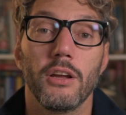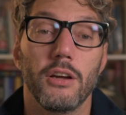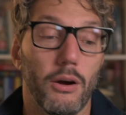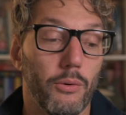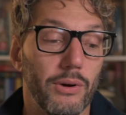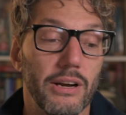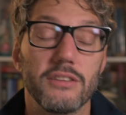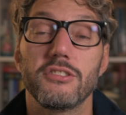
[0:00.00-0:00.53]
I
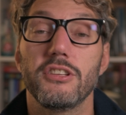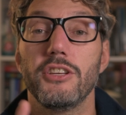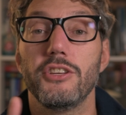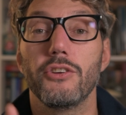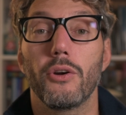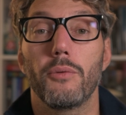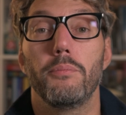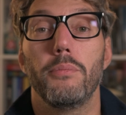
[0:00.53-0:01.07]
want to see
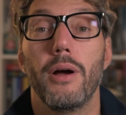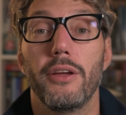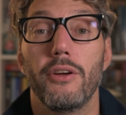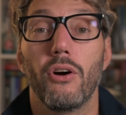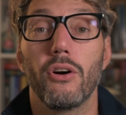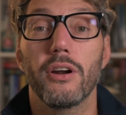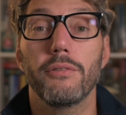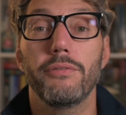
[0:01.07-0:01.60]
your
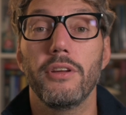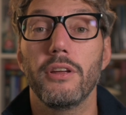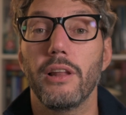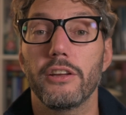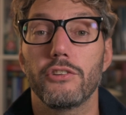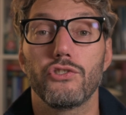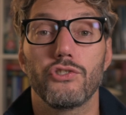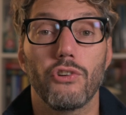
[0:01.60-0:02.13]
biography,
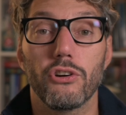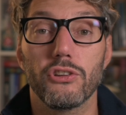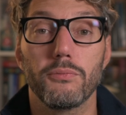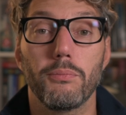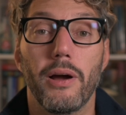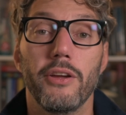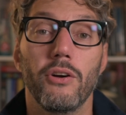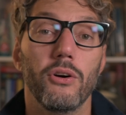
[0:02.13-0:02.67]
like short
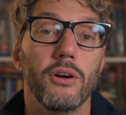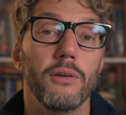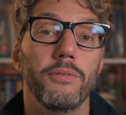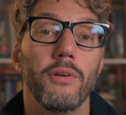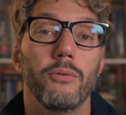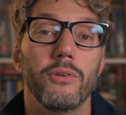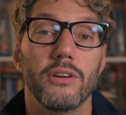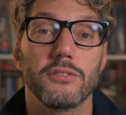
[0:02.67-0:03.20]

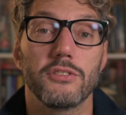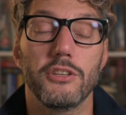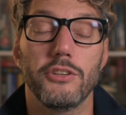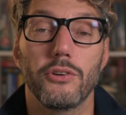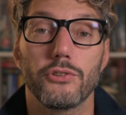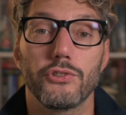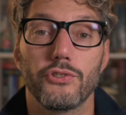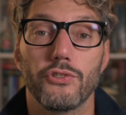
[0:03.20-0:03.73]
biography. I want to see
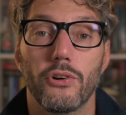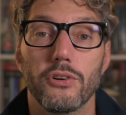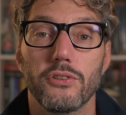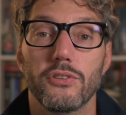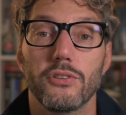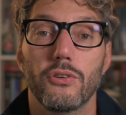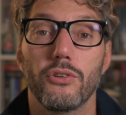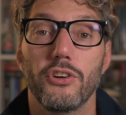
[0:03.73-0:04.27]
your
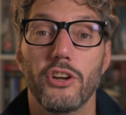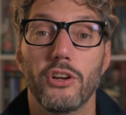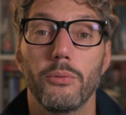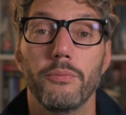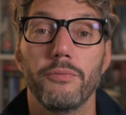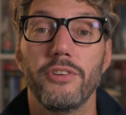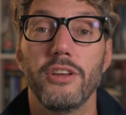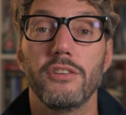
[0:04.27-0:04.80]
short
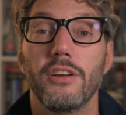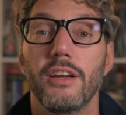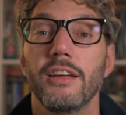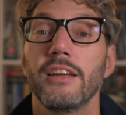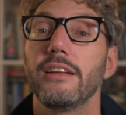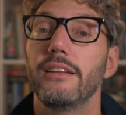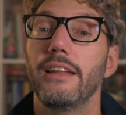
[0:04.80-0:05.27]
curriculum vitae.